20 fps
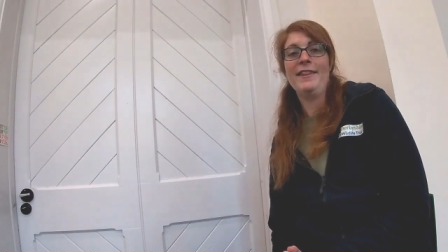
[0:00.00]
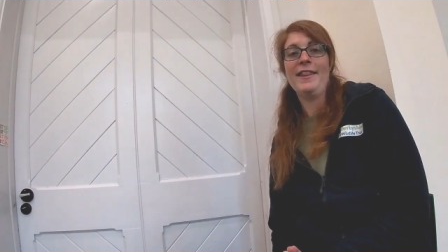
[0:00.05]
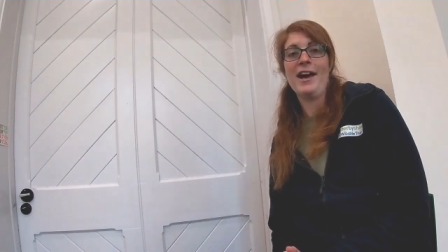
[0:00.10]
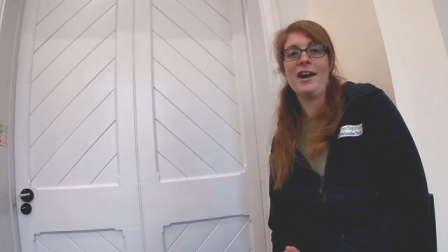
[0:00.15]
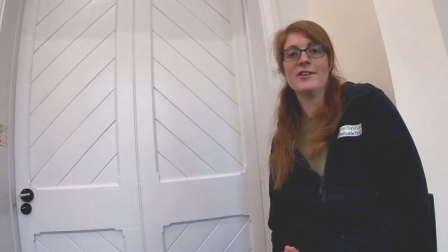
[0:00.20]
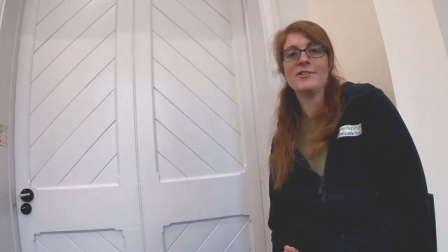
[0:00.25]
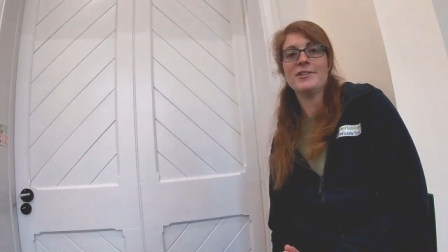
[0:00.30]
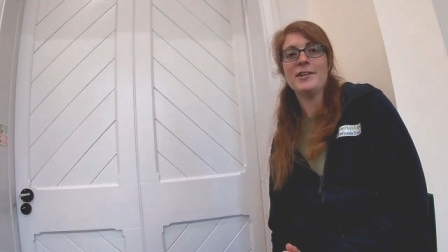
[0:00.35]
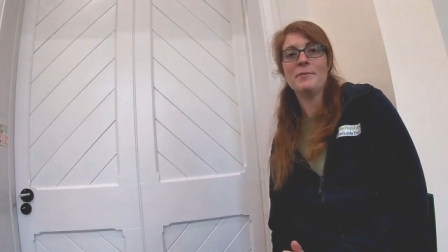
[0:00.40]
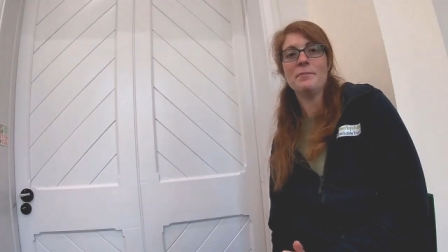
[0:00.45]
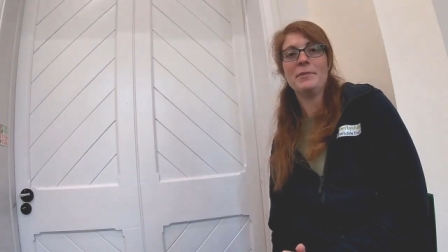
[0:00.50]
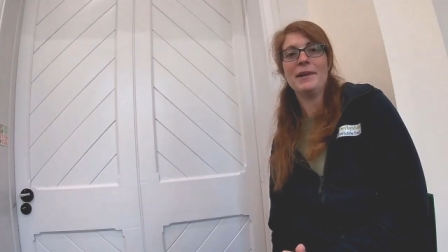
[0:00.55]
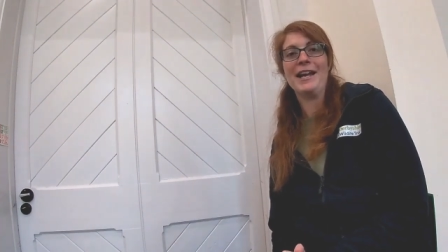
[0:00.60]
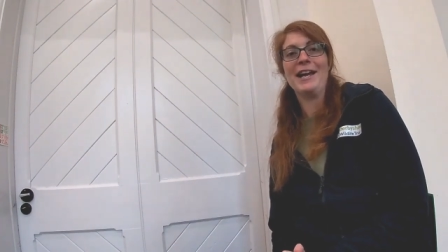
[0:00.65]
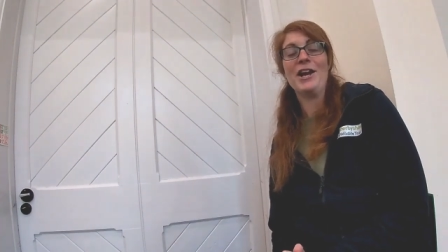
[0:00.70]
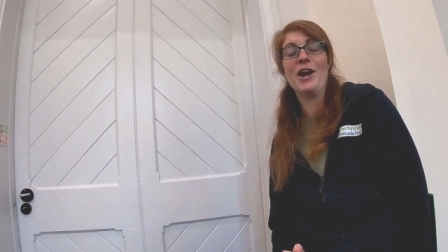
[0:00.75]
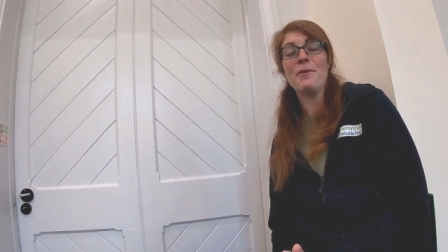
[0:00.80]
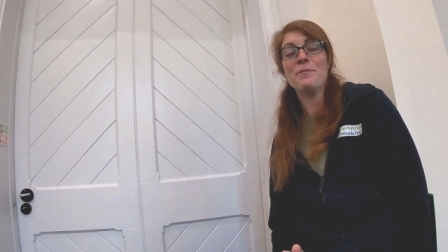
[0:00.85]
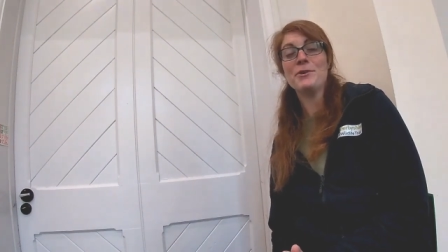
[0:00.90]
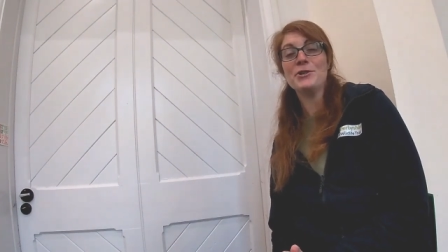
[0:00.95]
They are
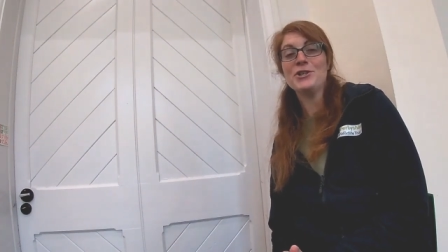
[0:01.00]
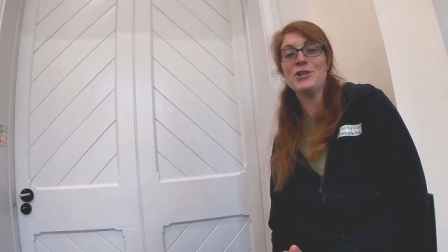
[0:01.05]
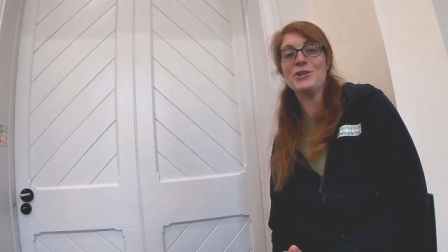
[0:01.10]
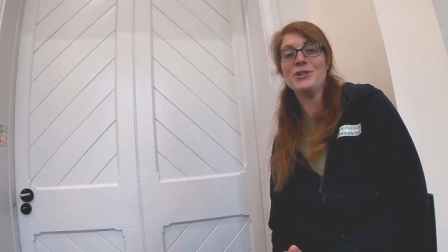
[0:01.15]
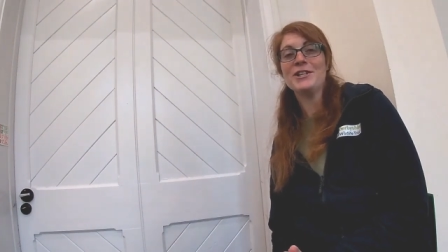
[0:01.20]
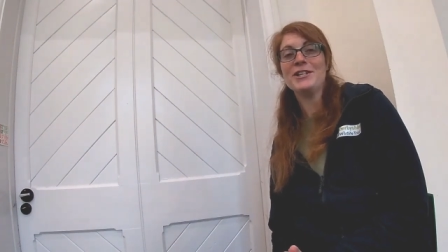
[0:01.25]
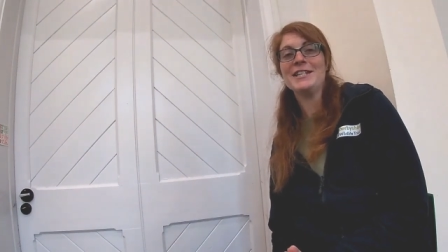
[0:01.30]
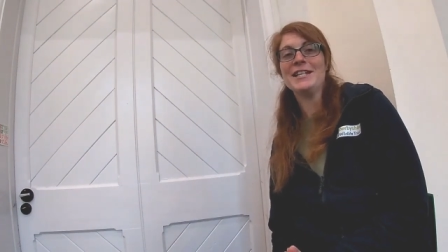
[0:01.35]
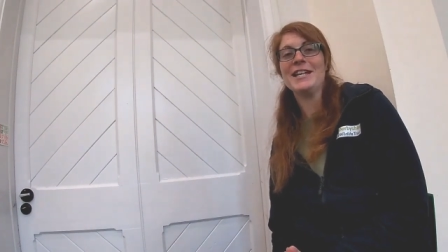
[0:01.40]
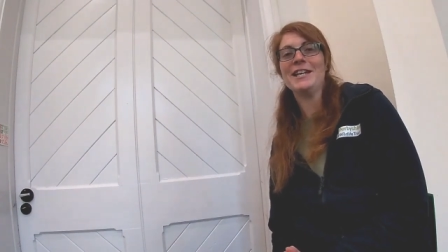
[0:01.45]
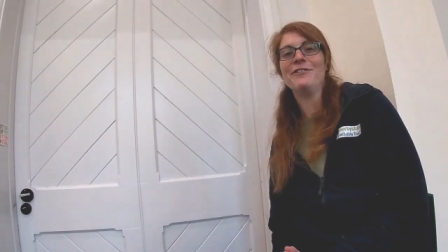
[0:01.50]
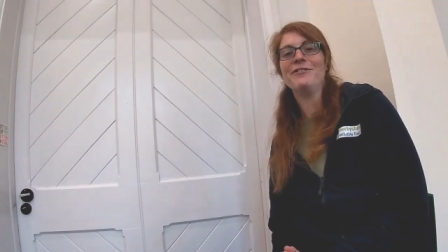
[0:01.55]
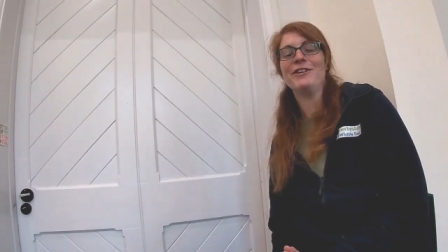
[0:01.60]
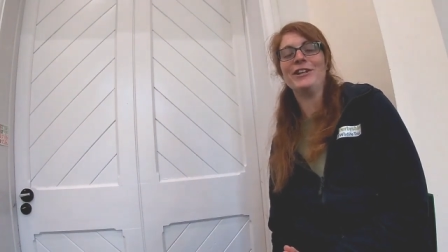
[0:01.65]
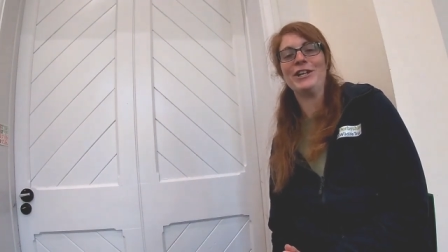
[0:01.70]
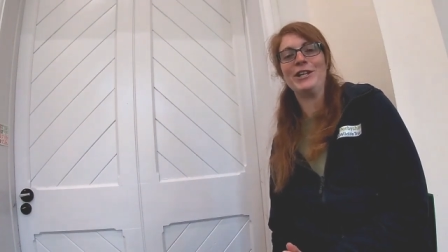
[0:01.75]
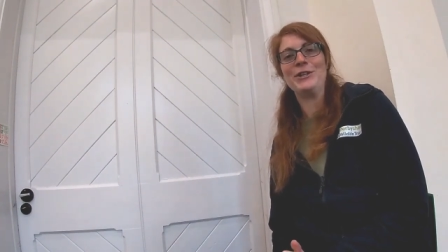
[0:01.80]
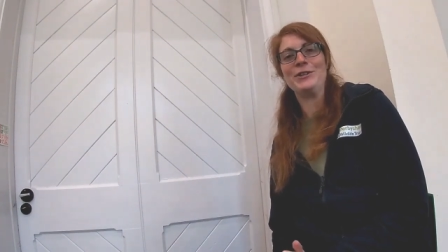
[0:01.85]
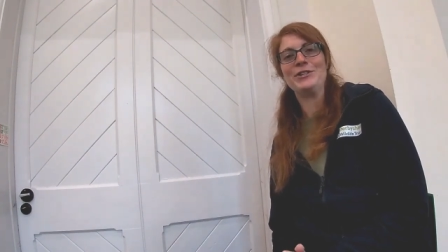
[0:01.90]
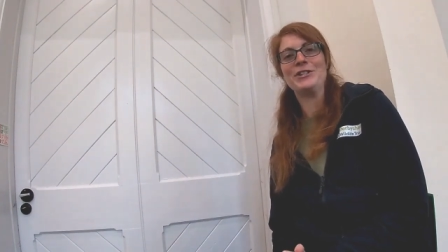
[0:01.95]
simply an opportunity
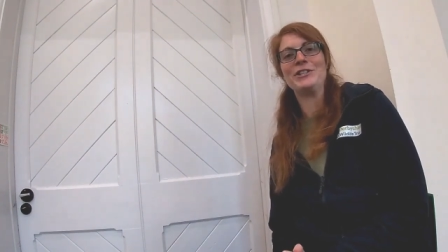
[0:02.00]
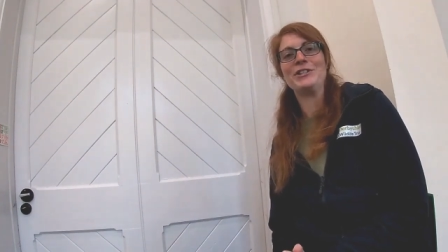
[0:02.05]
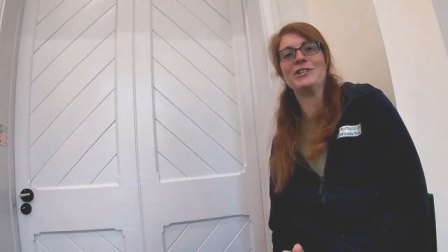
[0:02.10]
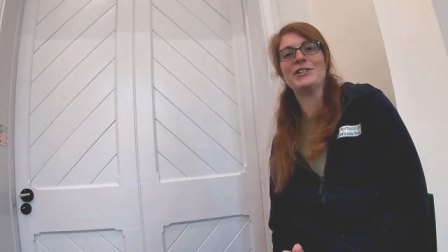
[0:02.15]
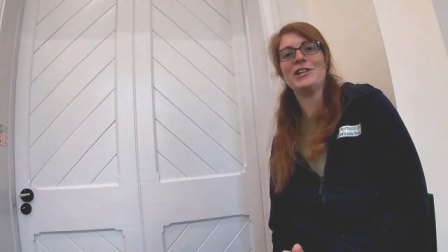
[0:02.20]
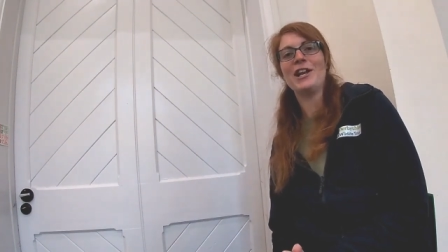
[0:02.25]
for you to